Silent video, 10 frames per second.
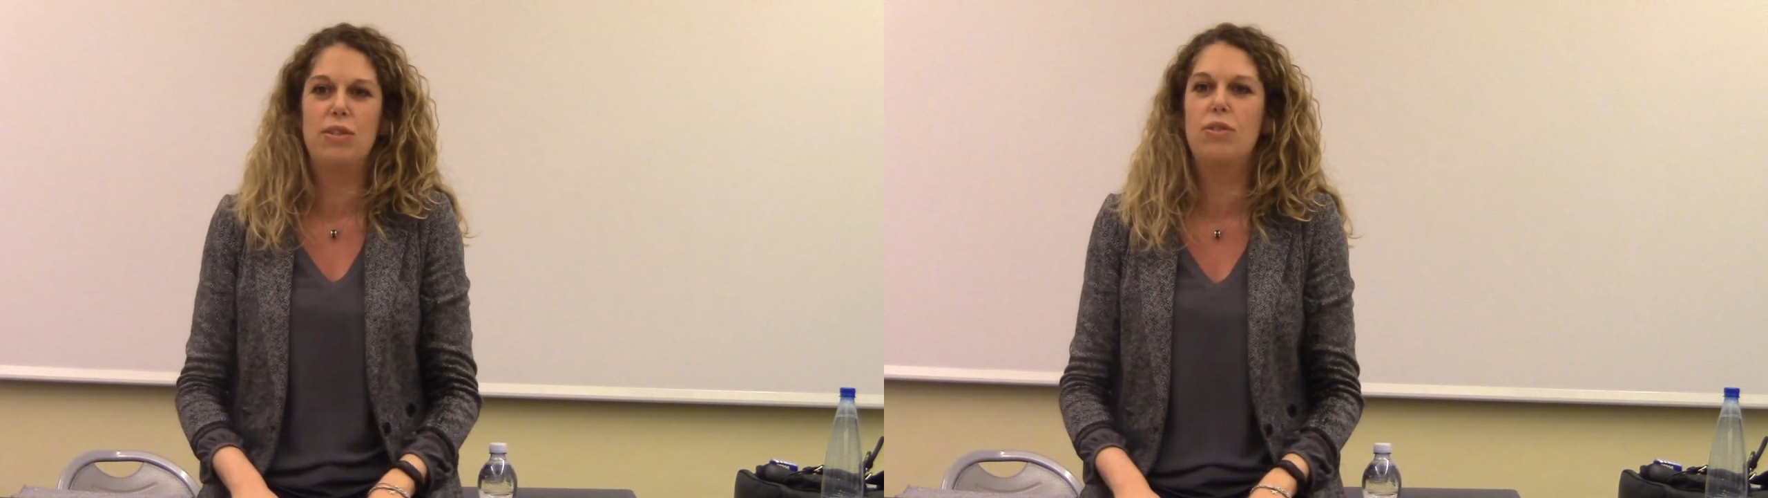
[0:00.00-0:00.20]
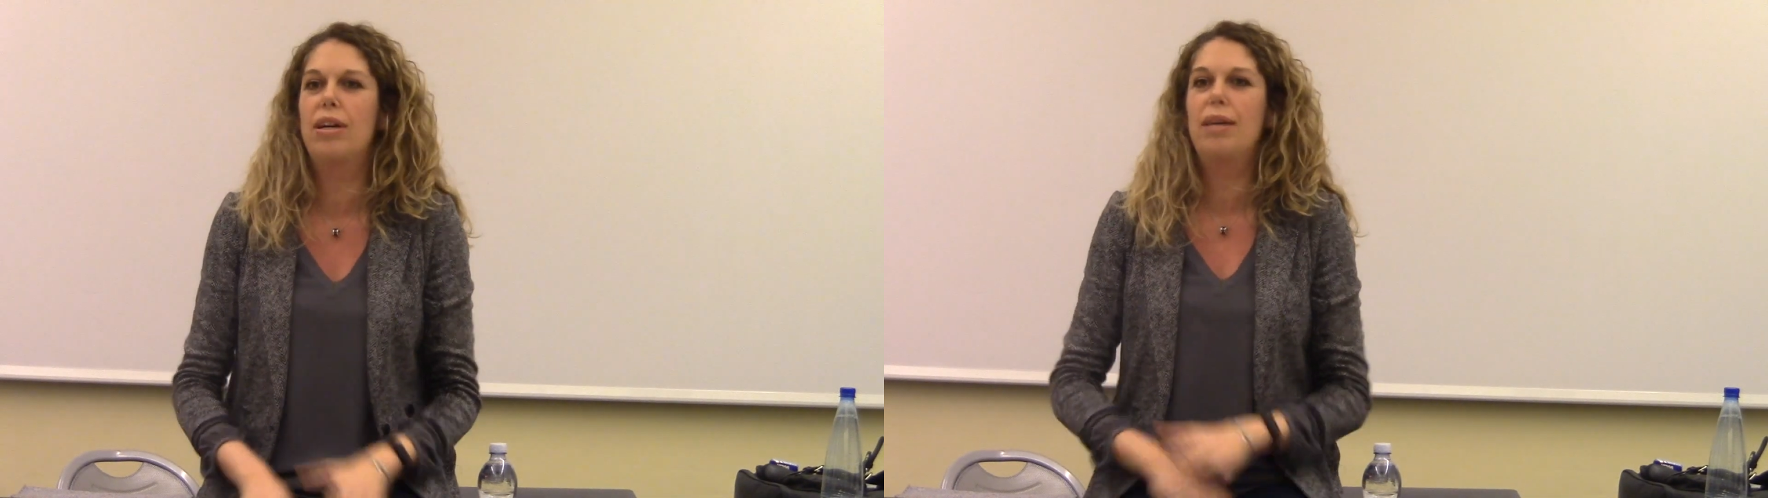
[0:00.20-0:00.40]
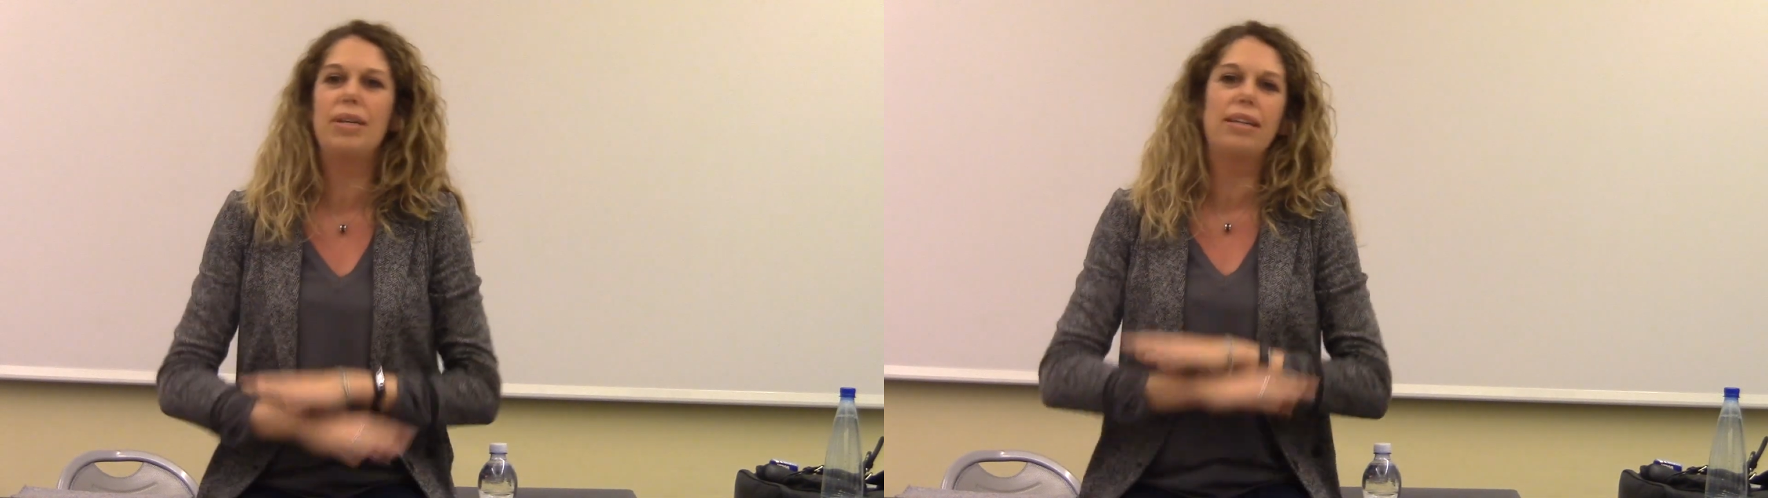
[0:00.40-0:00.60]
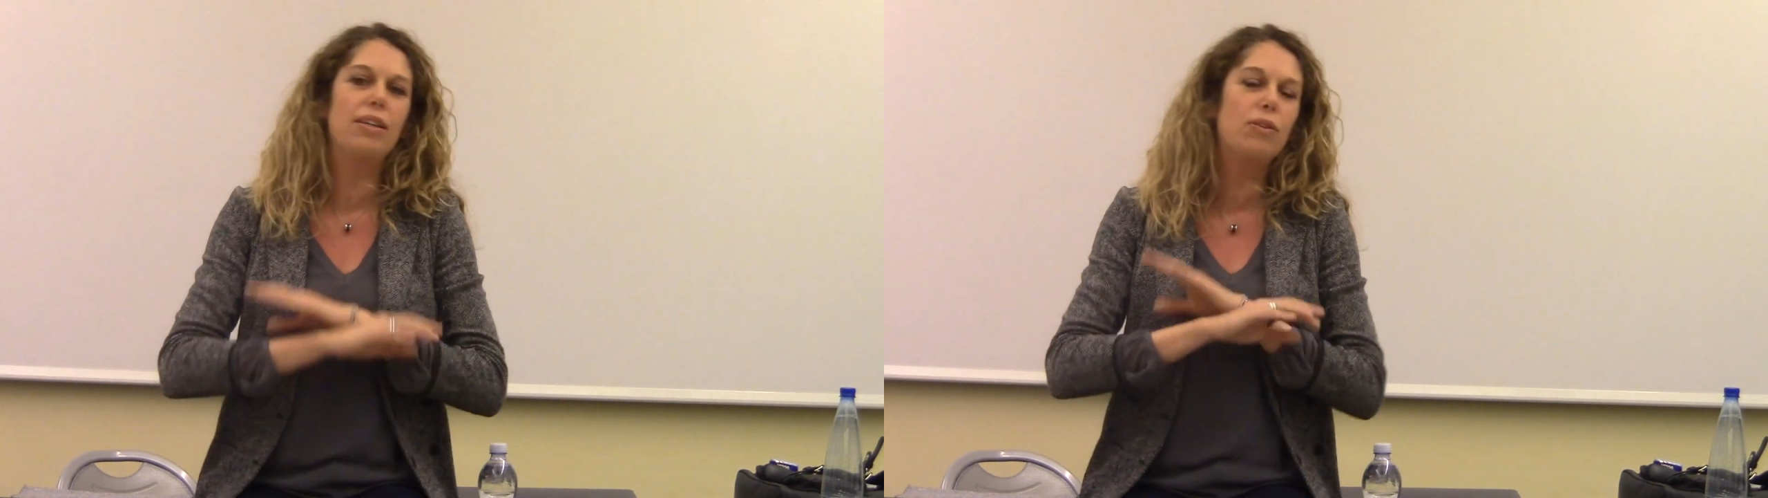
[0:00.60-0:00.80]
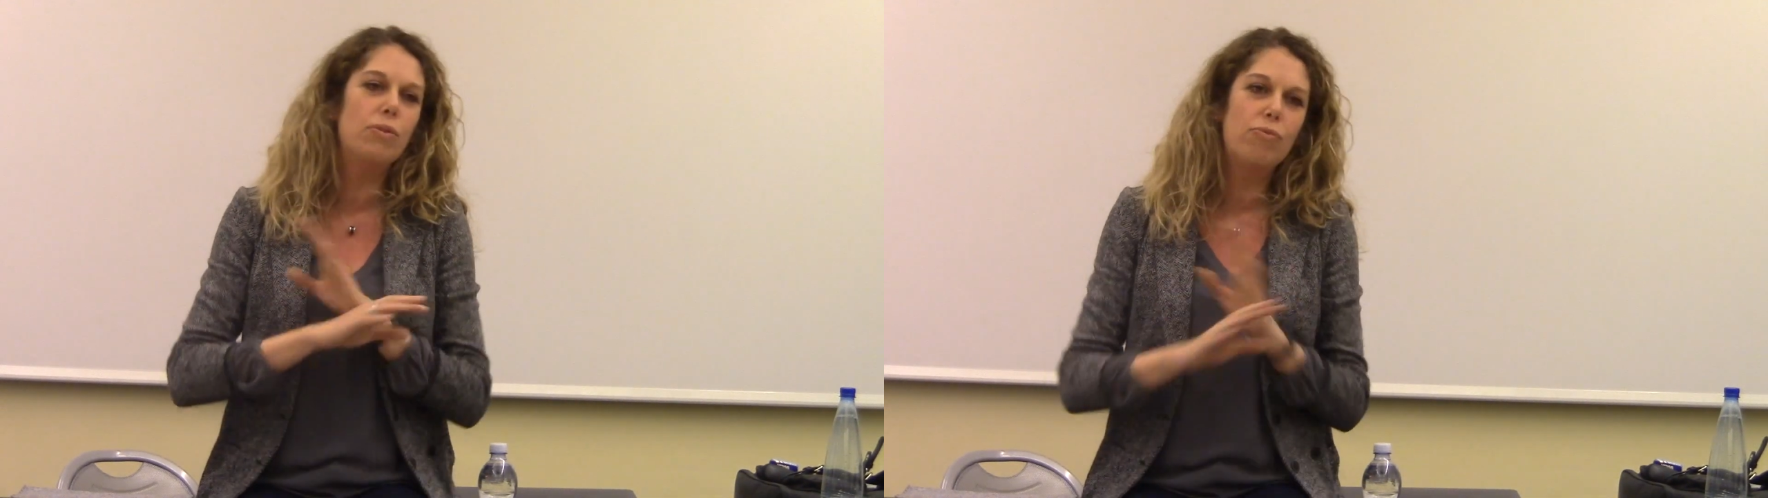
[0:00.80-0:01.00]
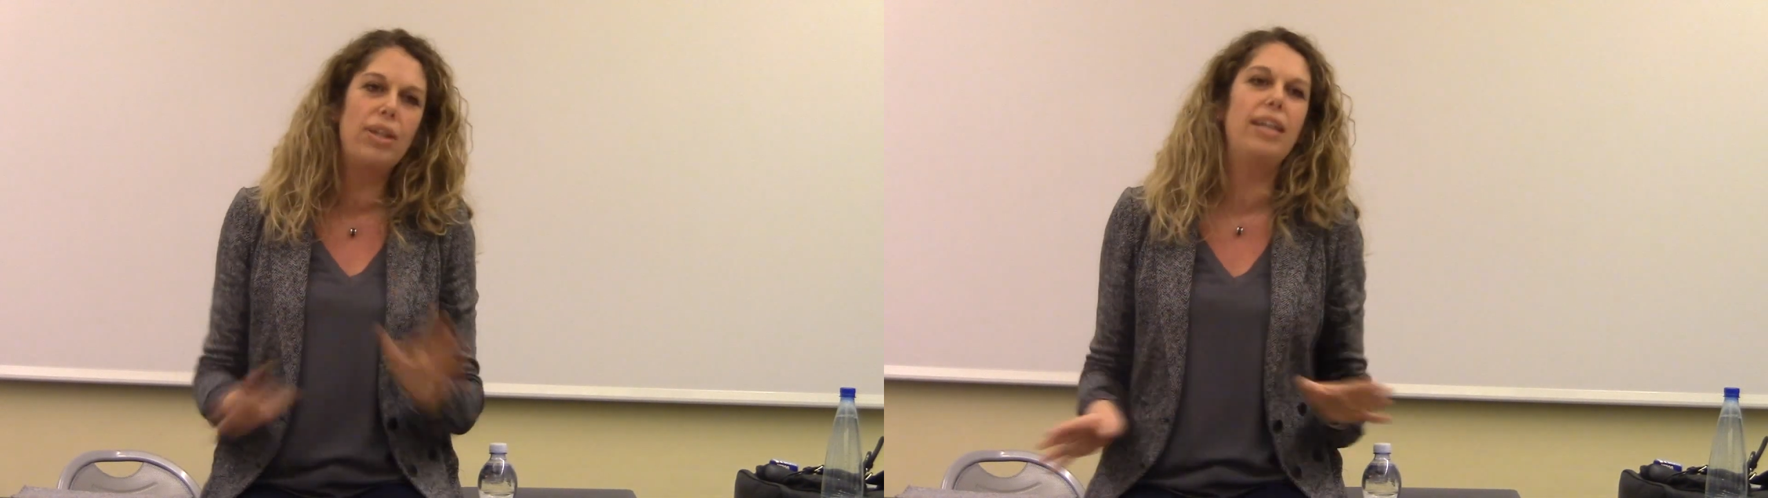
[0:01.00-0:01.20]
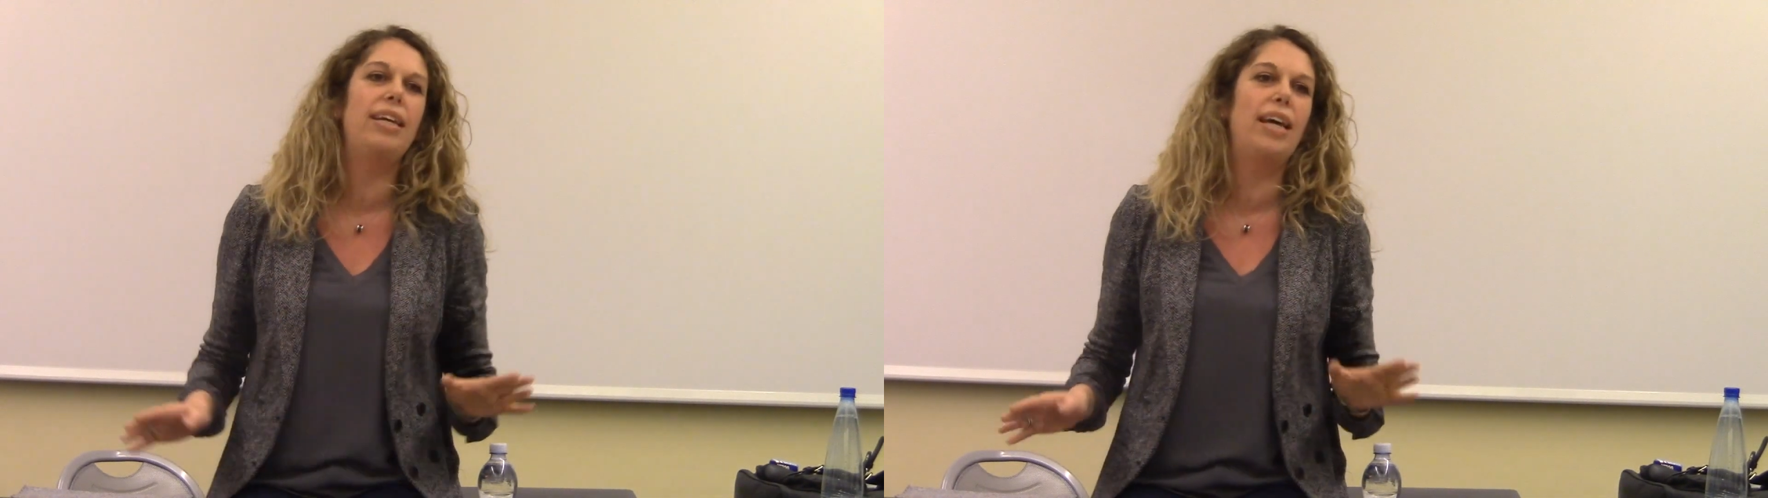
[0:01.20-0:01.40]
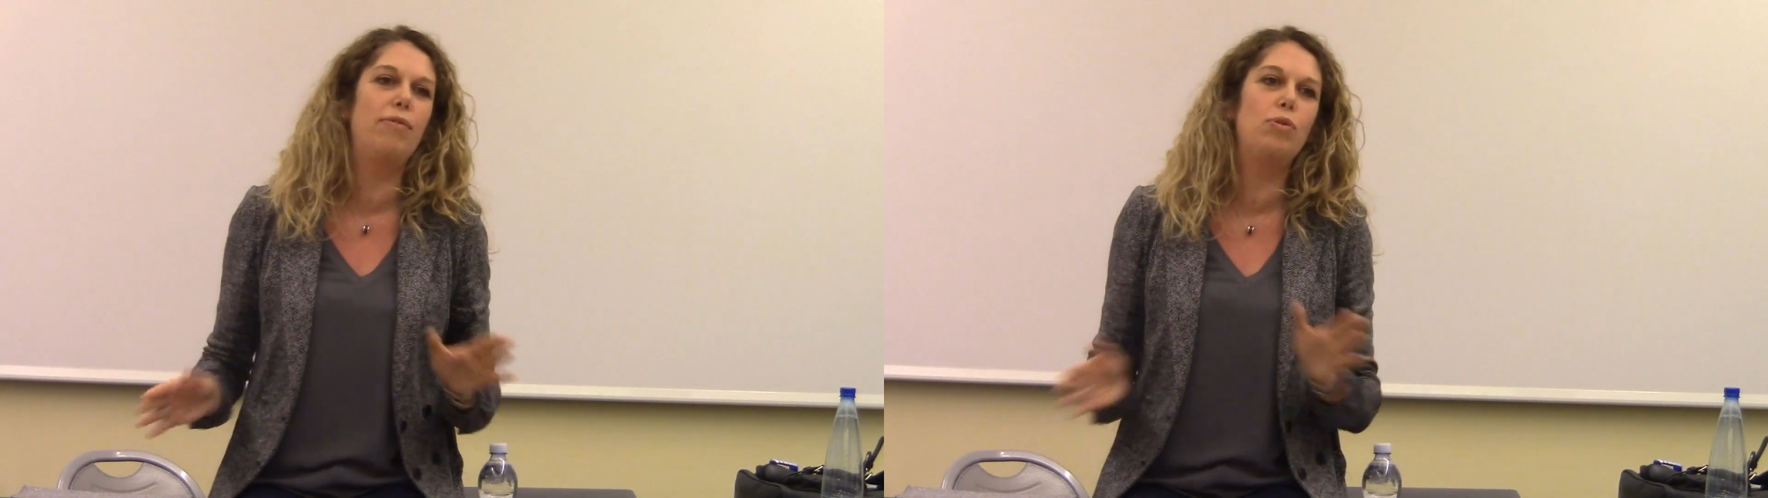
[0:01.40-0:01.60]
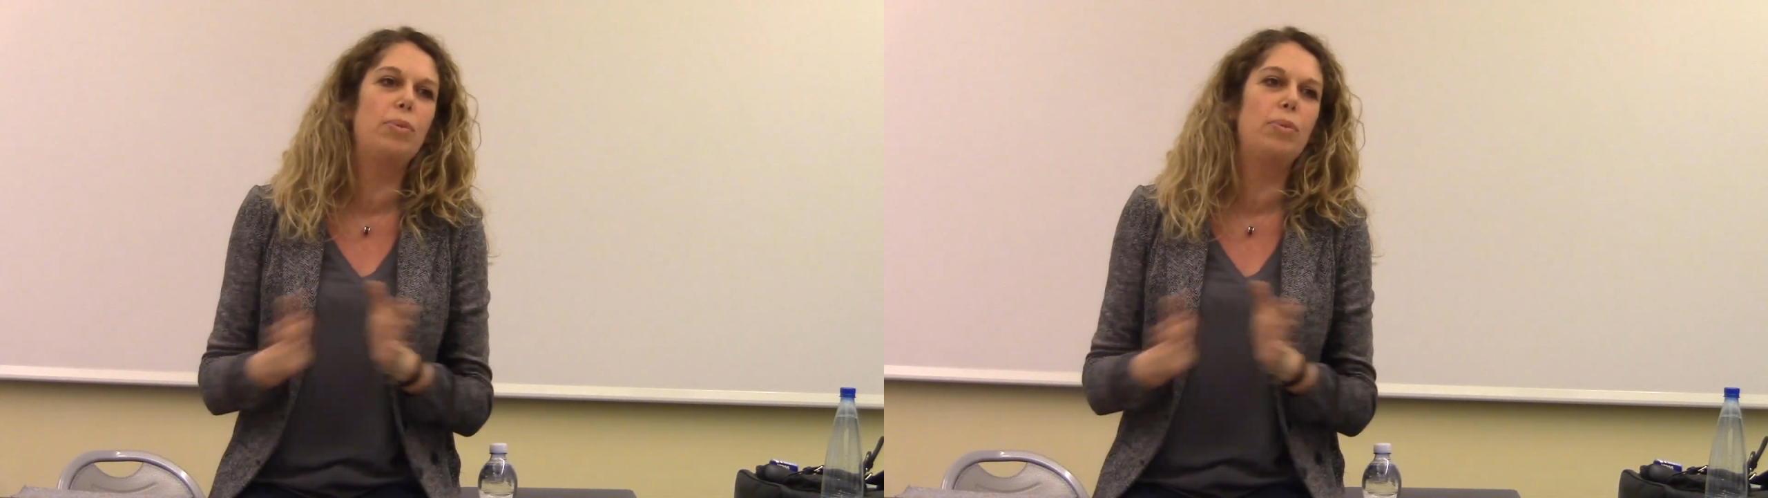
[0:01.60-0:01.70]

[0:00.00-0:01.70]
So you really have